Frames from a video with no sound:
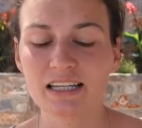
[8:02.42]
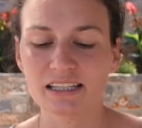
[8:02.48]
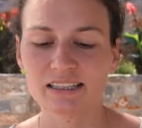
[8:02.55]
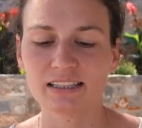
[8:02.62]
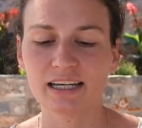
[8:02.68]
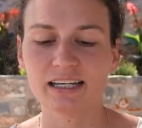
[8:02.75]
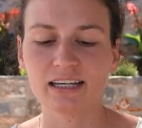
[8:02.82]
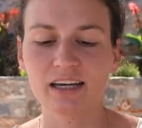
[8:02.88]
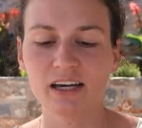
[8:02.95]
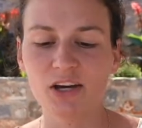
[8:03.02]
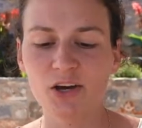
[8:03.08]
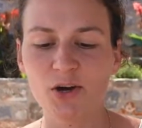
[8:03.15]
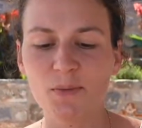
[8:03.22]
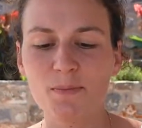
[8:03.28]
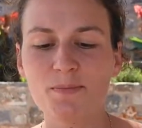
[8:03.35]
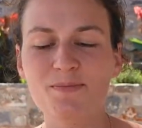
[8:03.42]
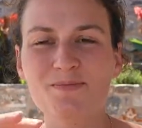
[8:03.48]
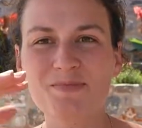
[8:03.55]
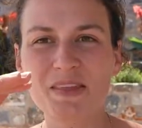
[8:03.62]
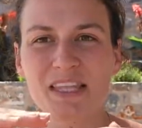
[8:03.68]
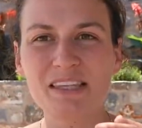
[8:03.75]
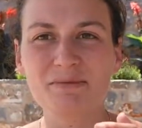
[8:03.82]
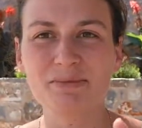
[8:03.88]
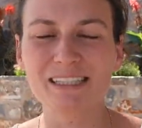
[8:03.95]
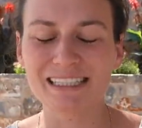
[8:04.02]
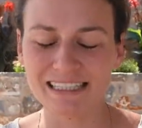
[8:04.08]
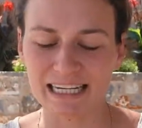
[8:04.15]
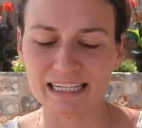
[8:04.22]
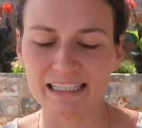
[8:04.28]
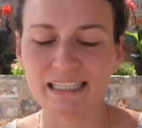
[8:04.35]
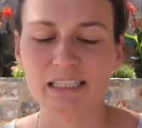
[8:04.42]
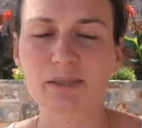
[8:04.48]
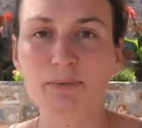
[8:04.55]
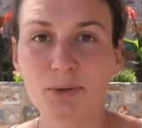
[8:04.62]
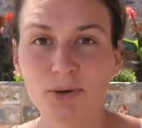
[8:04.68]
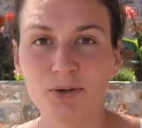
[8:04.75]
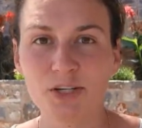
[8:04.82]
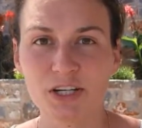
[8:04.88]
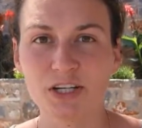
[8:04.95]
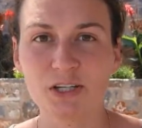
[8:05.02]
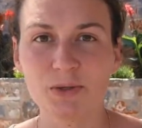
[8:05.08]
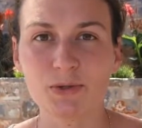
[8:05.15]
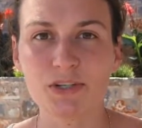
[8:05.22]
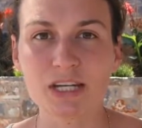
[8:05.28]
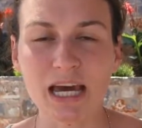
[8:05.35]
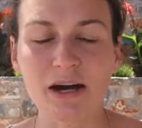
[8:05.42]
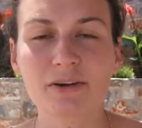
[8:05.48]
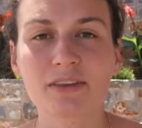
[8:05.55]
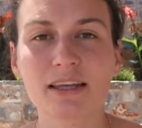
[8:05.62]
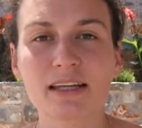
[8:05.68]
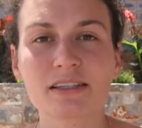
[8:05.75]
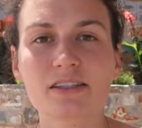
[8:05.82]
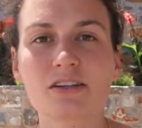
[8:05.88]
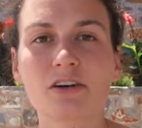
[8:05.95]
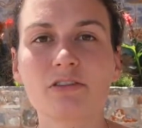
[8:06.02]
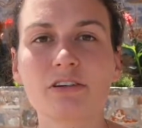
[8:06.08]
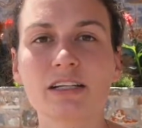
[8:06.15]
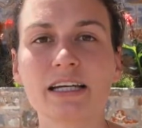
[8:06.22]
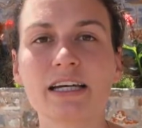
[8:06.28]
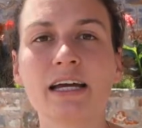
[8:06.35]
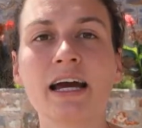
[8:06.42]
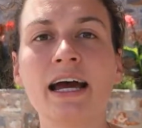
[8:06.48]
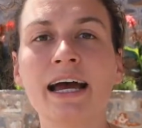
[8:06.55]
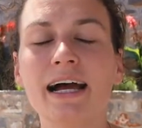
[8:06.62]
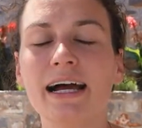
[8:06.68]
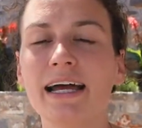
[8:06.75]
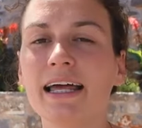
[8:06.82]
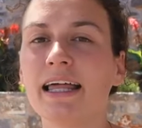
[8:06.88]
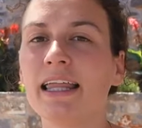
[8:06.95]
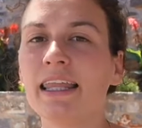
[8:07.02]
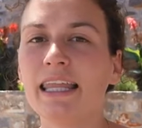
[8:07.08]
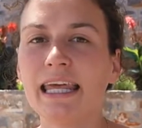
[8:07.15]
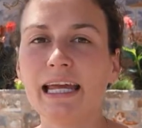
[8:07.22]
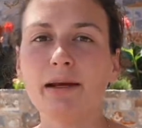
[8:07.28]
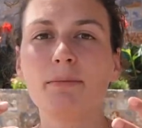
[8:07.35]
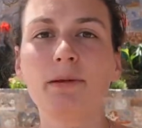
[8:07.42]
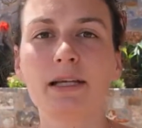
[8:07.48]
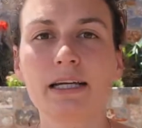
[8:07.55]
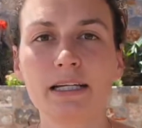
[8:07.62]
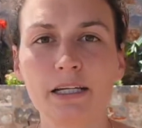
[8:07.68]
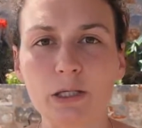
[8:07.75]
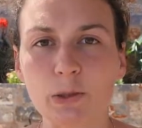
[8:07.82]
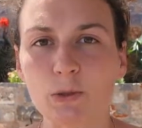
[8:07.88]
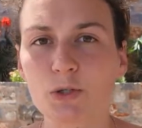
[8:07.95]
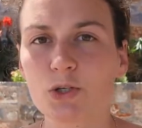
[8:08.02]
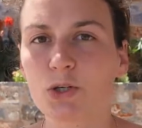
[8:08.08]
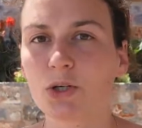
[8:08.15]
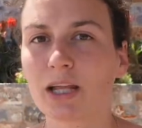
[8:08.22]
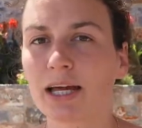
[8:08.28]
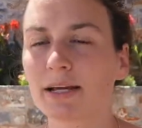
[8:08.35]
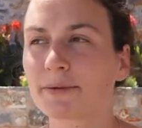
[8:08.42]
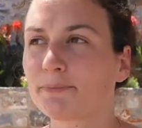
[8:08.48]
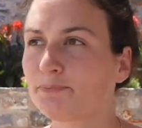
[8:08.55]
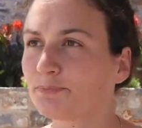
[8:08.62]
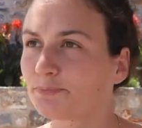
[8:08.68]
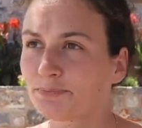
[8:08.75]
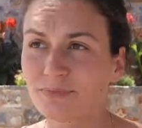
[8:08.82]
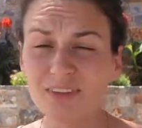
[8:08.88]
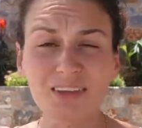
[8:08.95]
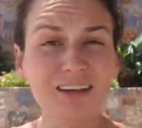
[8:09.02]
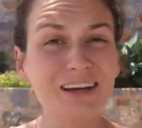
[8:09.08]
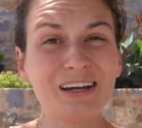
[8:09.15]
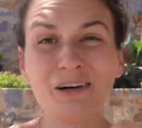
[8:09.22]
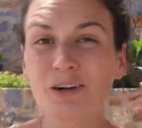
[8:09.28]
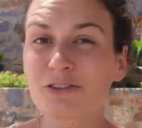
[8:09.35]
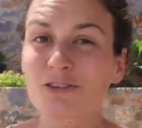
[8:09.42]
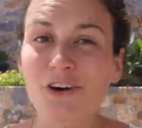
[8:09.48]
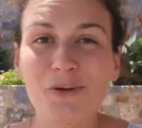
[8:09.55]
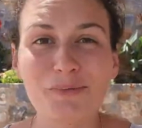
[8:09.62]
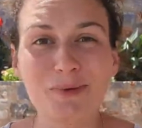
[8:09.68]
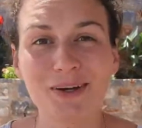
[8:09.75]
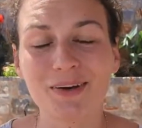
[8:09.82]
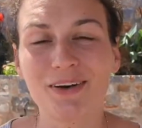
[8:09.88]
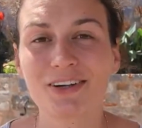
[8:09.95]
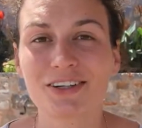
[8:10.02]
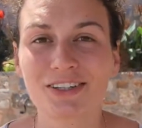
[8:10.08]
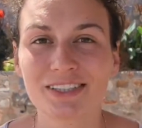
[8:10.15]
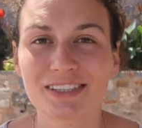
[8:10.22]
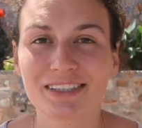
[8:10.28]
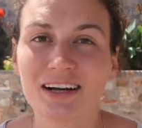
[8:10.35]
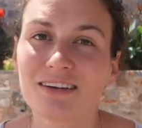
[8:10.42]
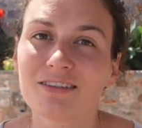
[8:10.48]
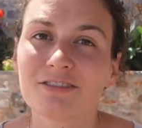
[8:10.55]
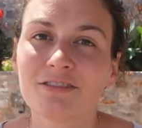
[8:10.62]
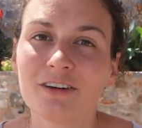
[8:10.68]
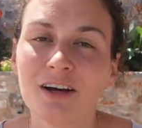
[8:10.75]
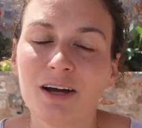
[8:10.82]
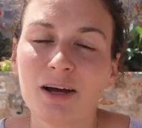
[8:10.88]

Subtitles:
this like state that's putting you down, that's not really enabling you to like grow beyond yourself.